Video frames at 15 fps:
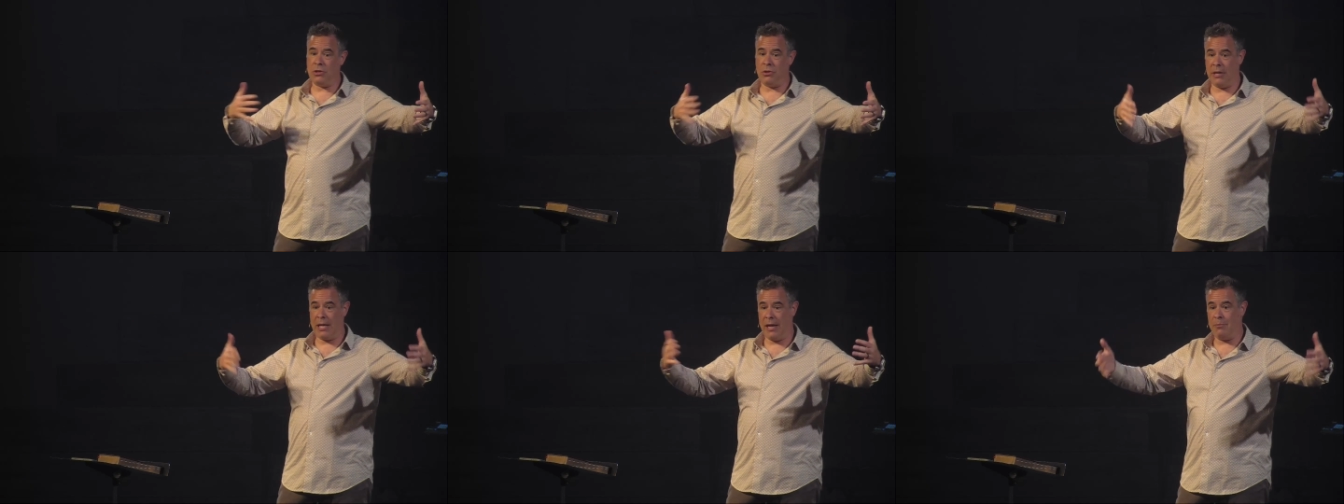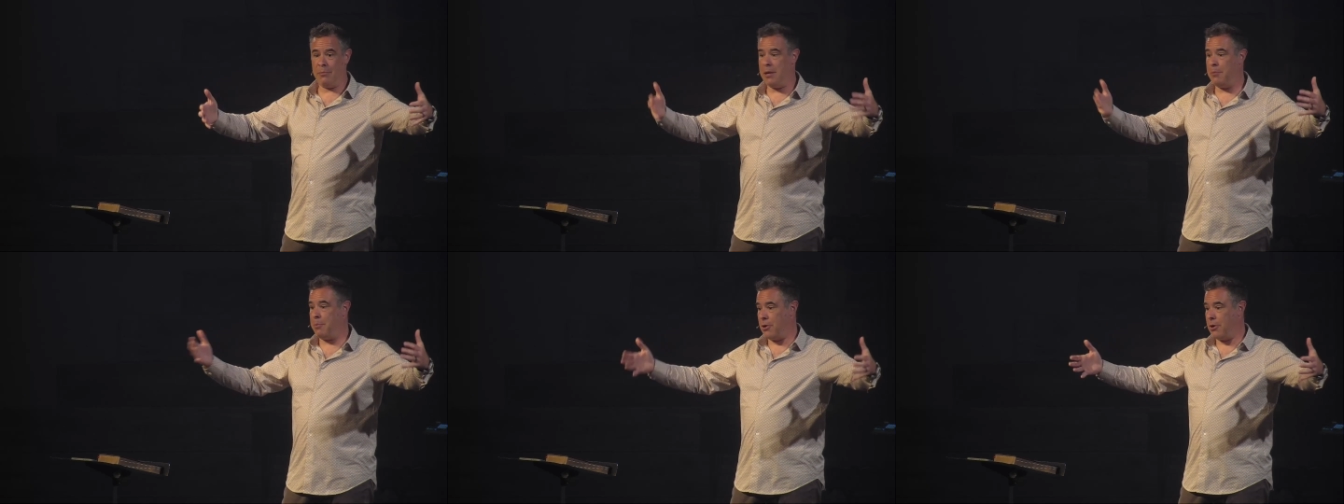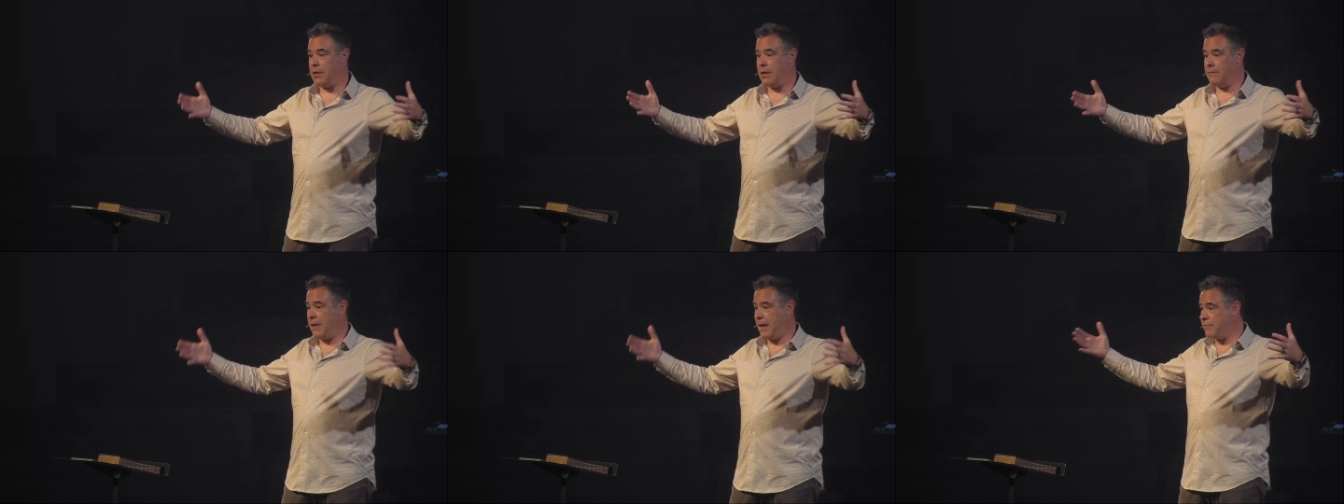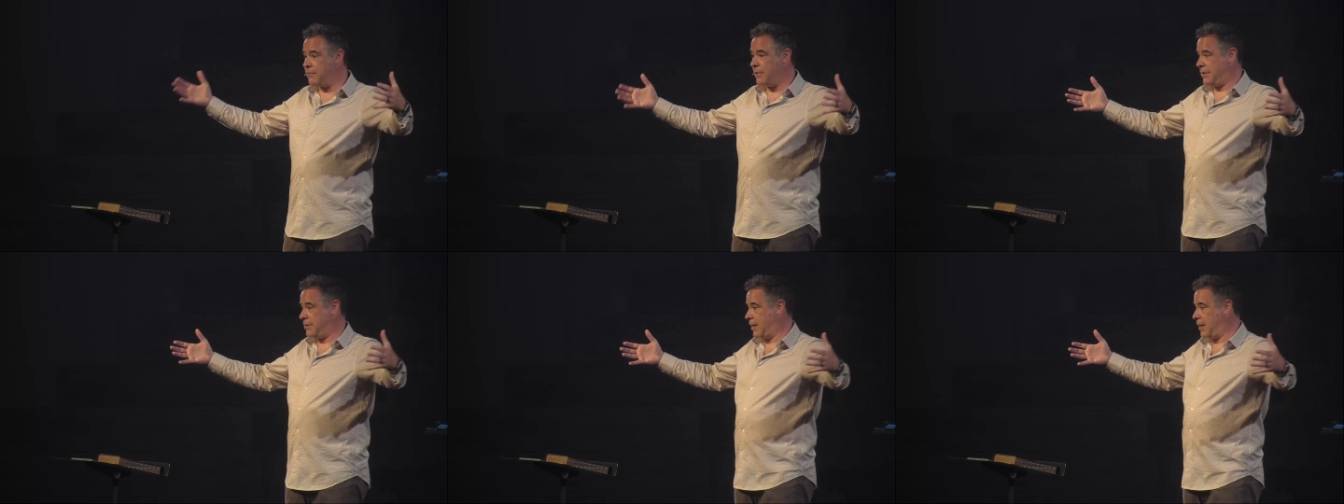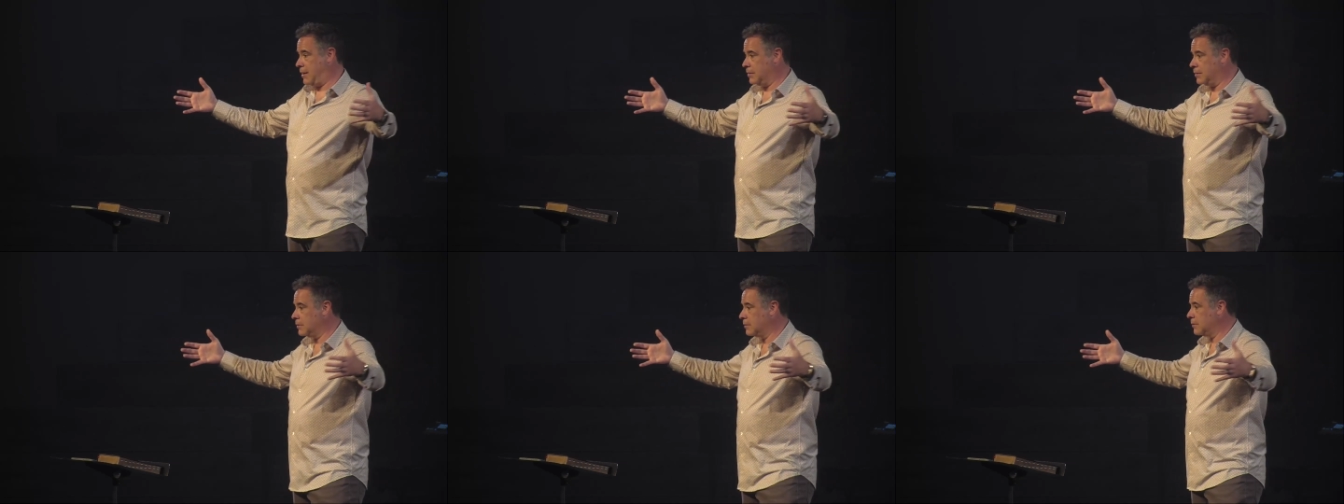is, you can't be a part of
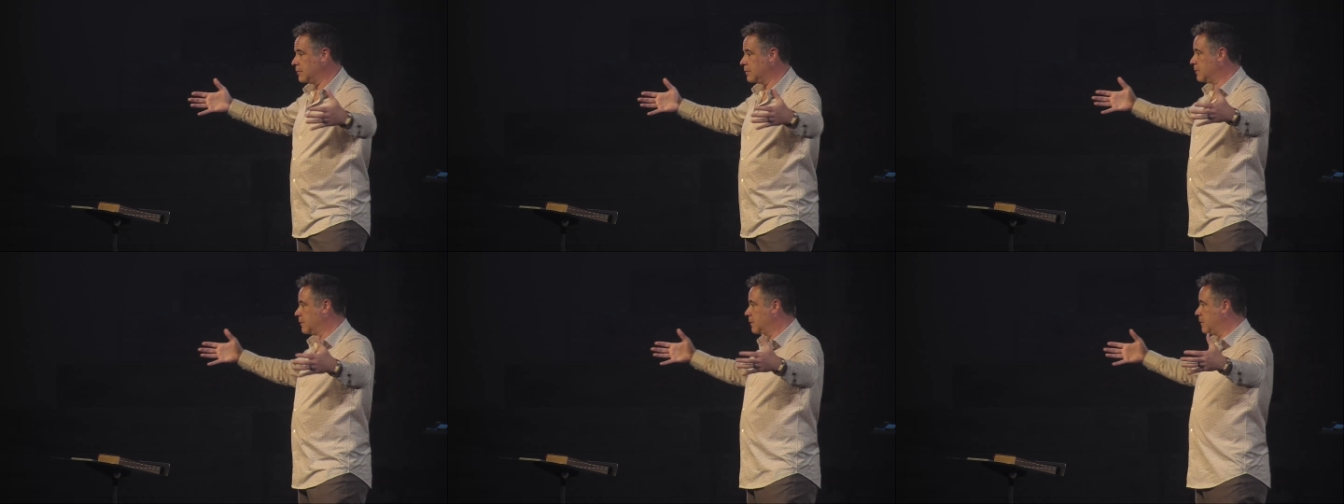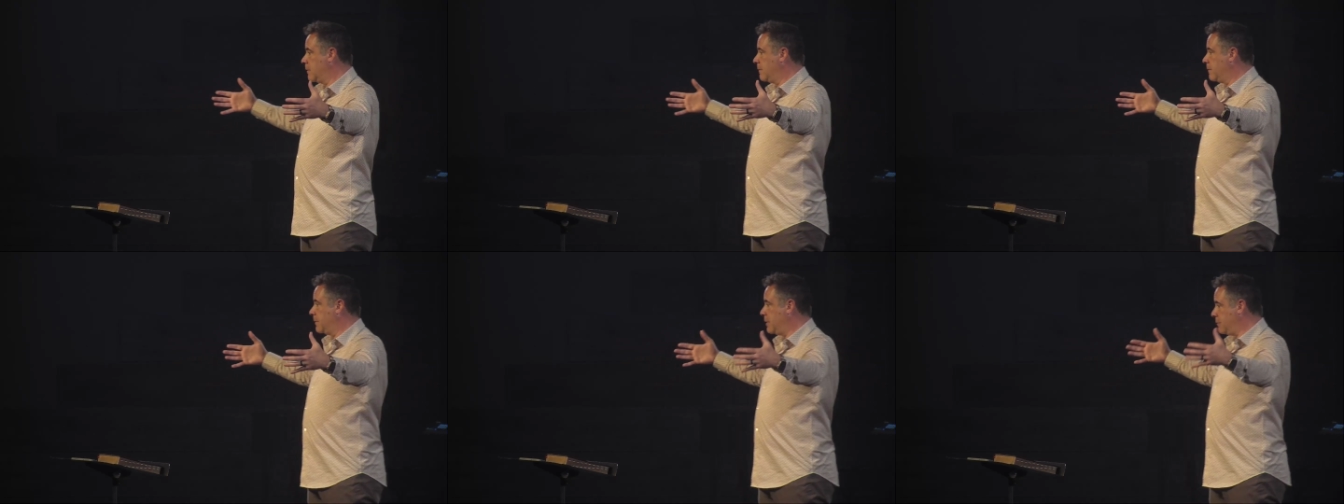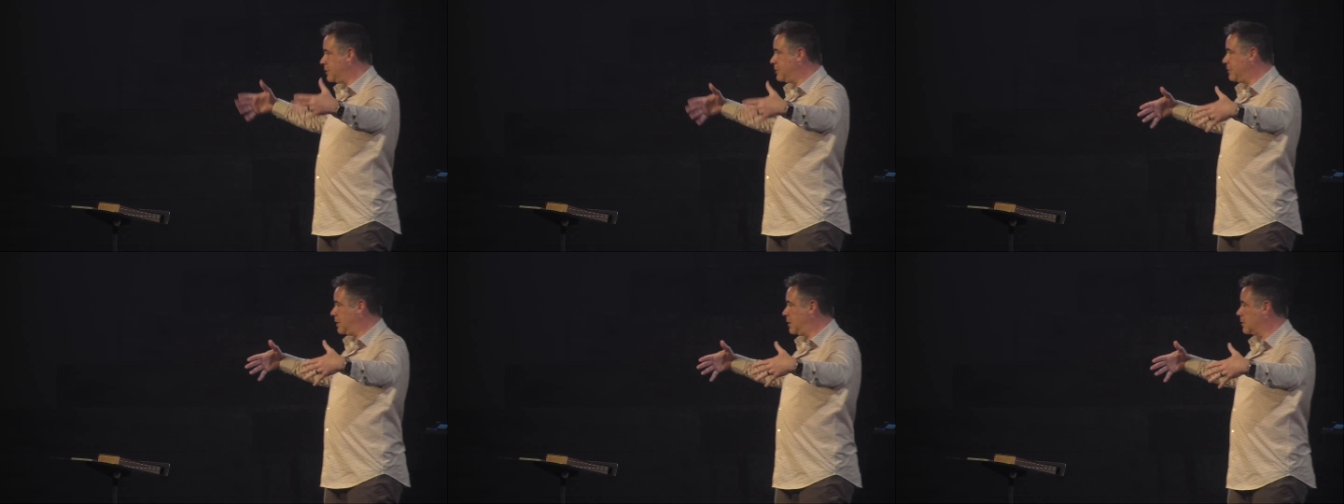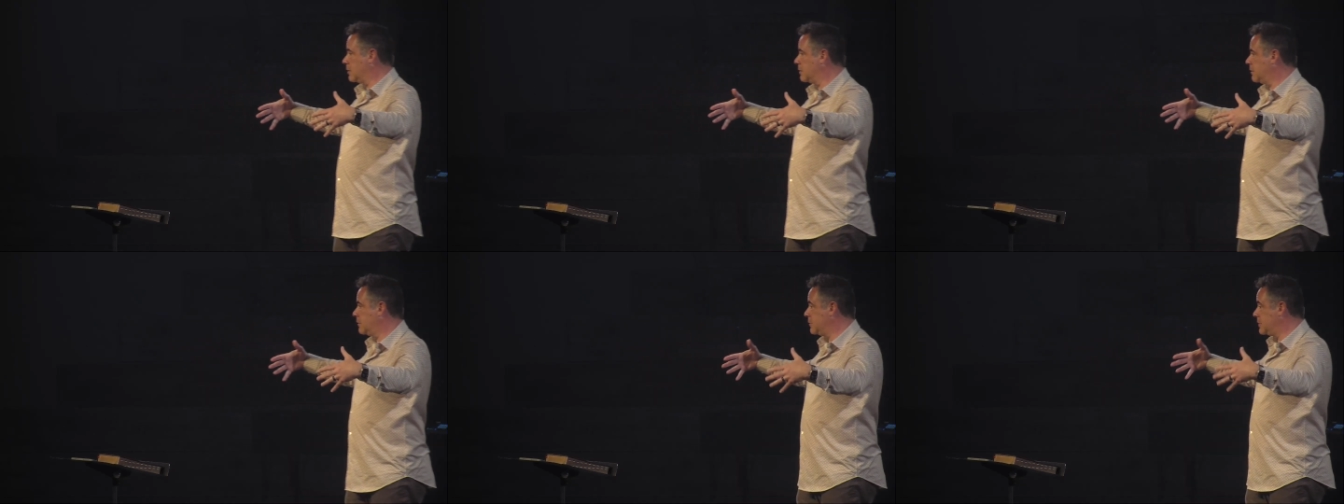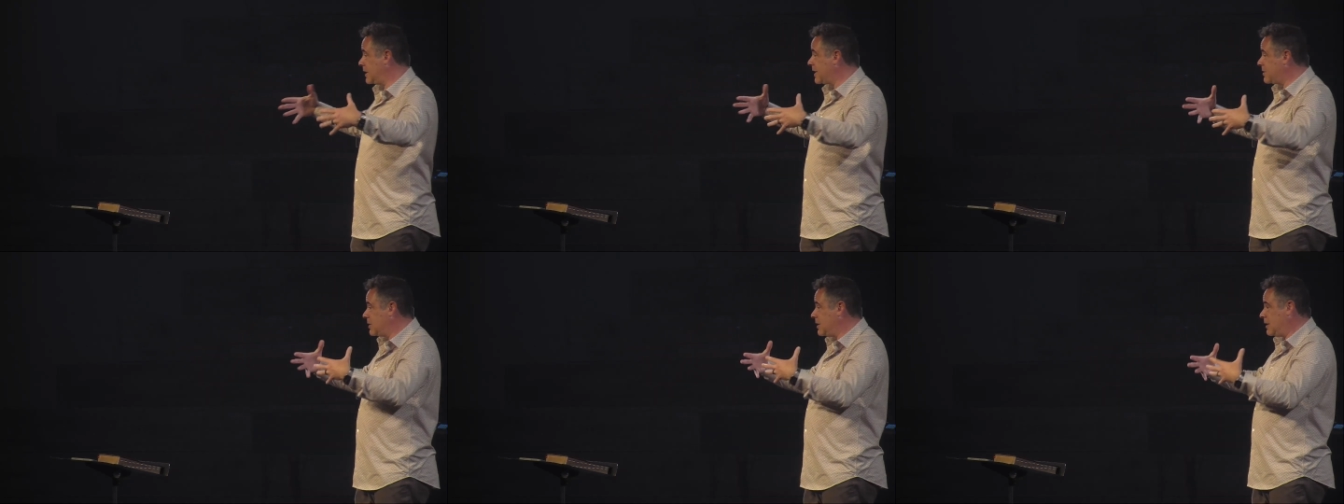everything that we do here. There's
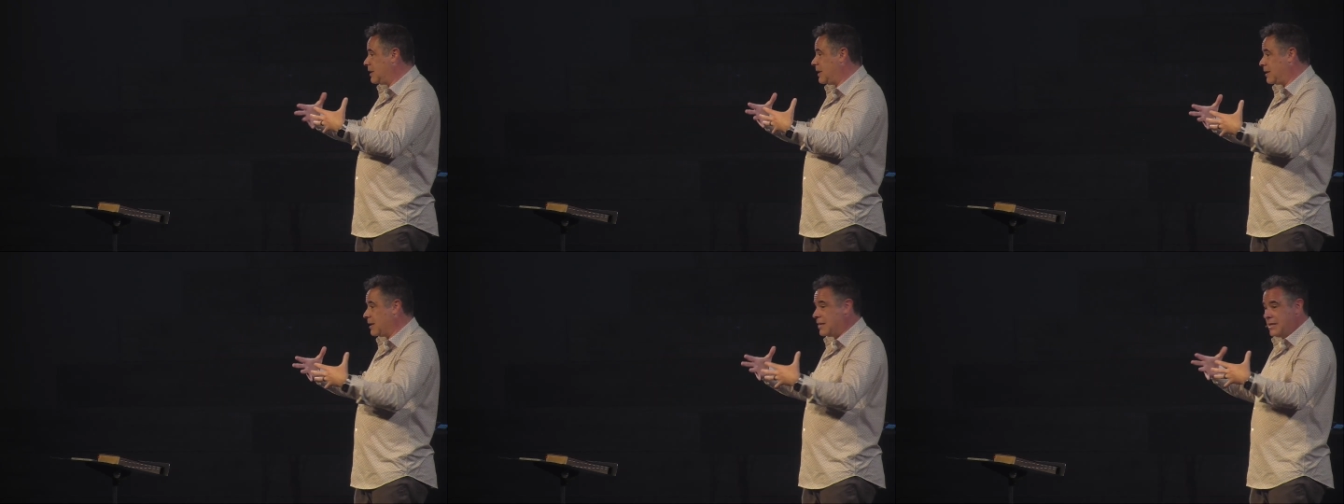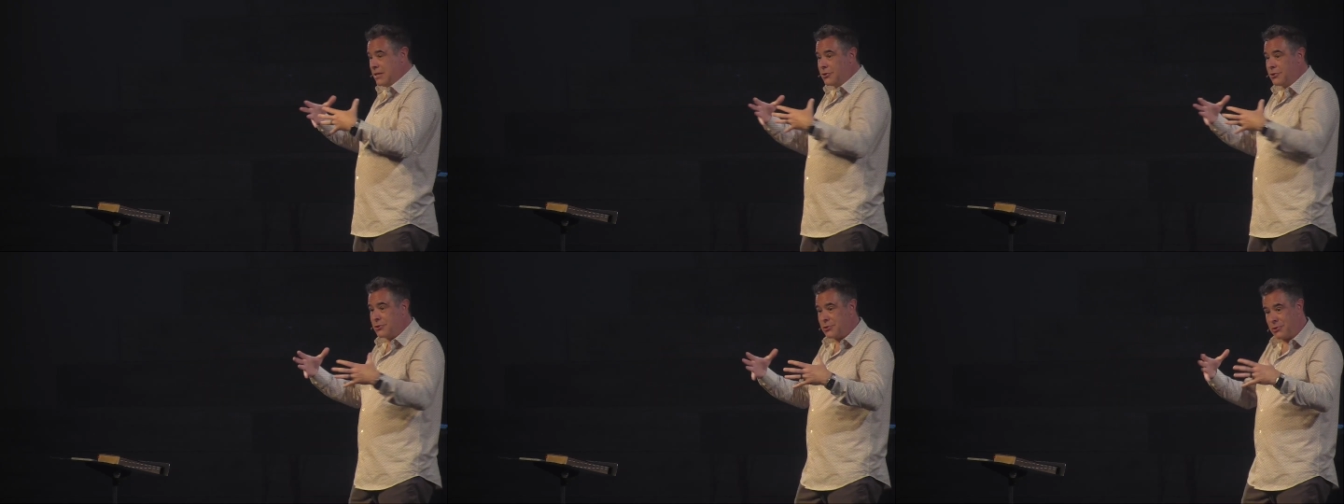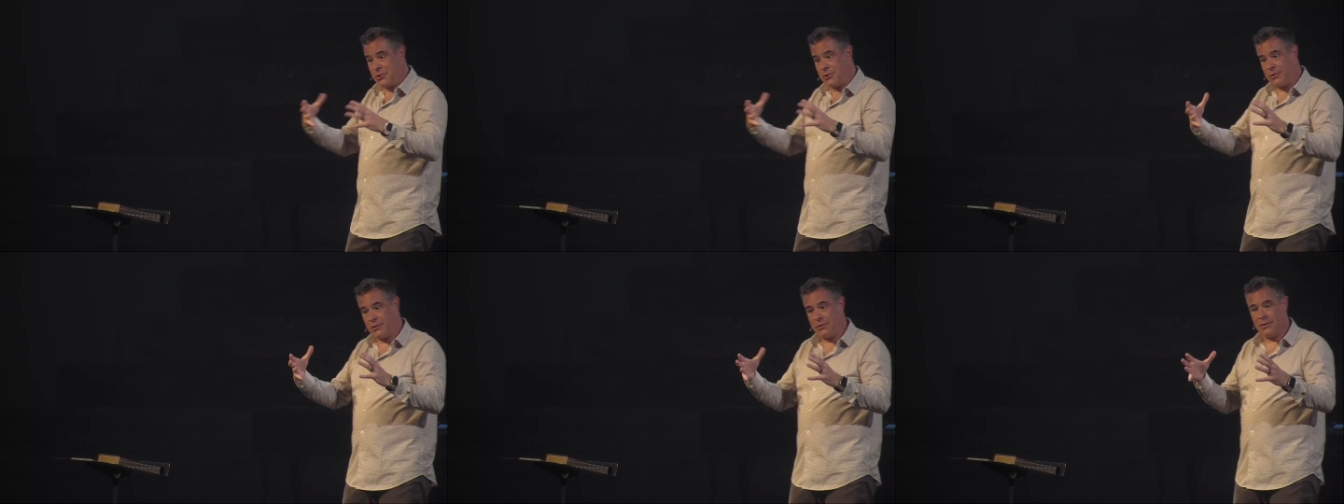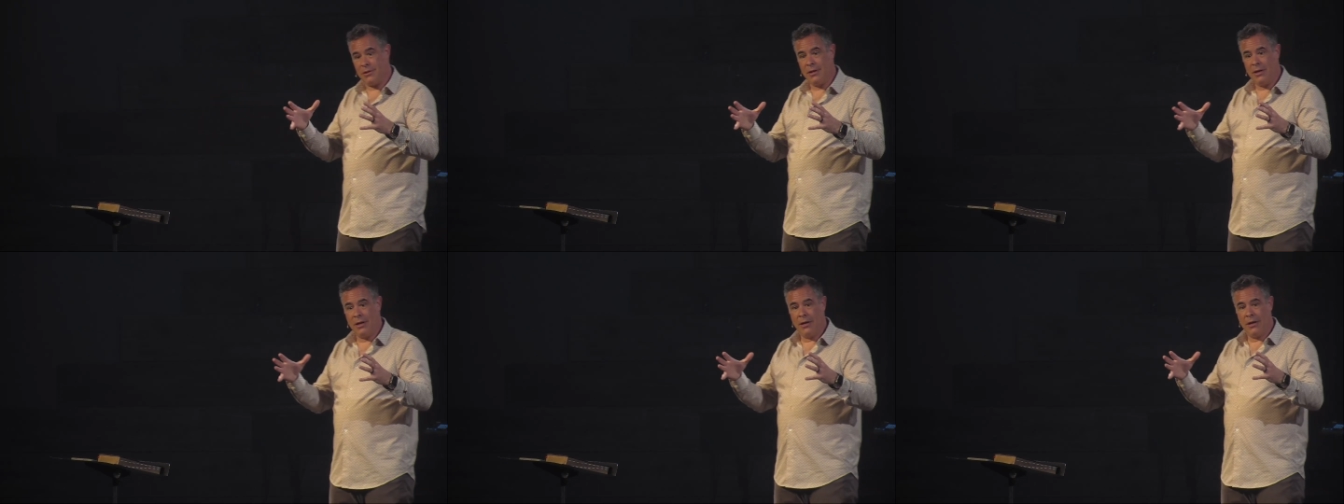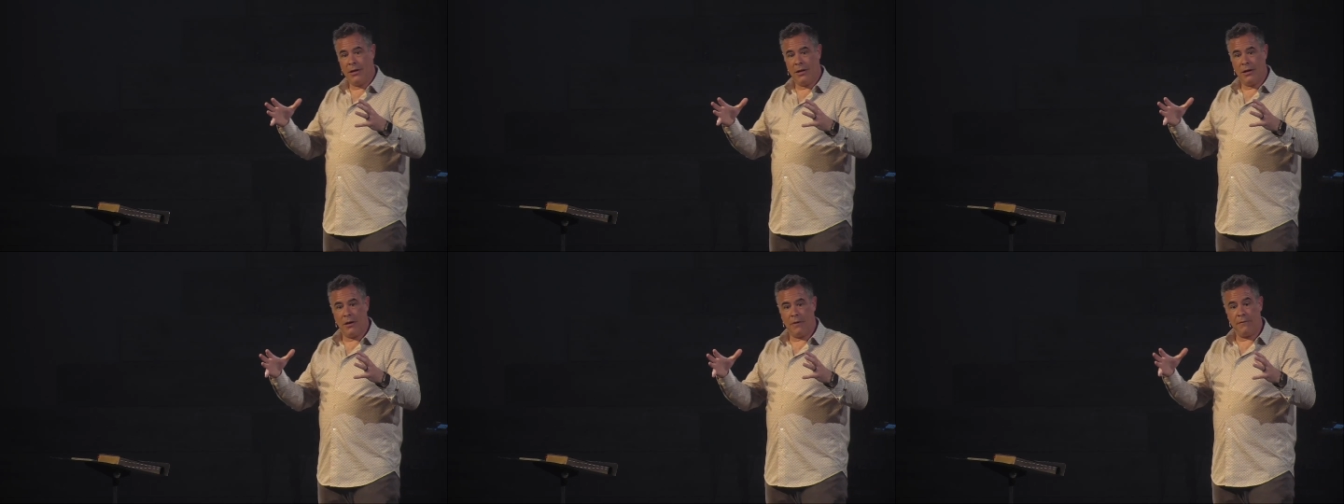actually like an inner circle
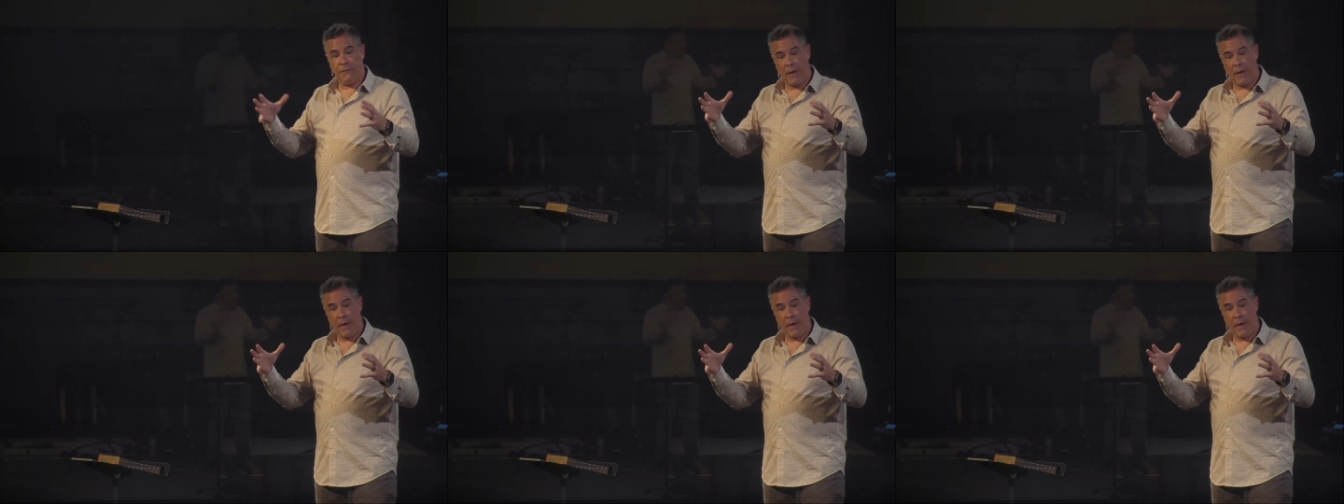of